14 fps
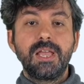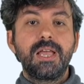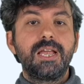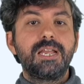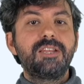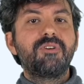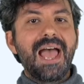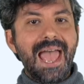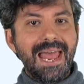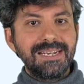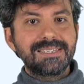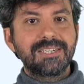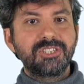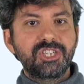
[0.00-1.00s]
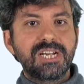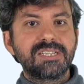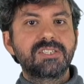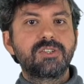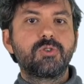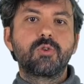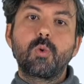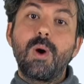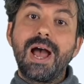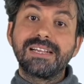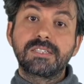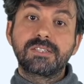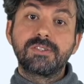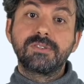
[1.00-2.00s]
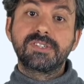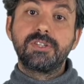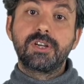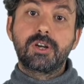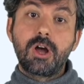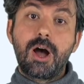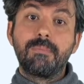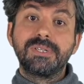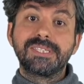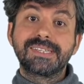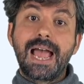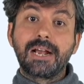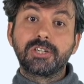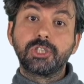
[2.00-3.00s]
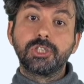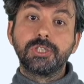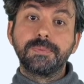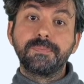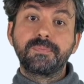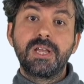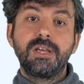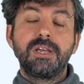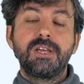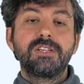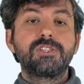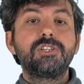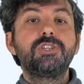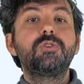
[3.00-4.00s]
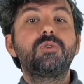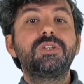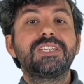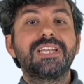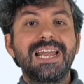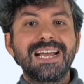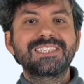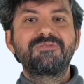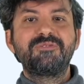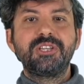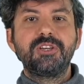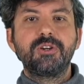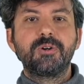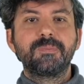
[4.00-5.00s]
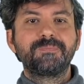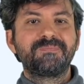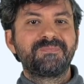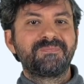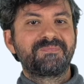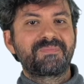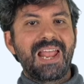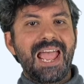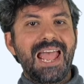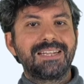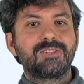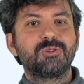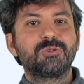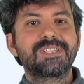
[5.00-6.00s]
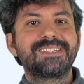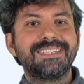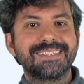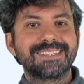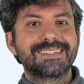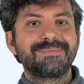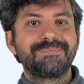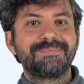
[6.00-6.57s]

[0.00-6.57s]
Leave any suggestion or questions in the comment section. See you in the next video, and tot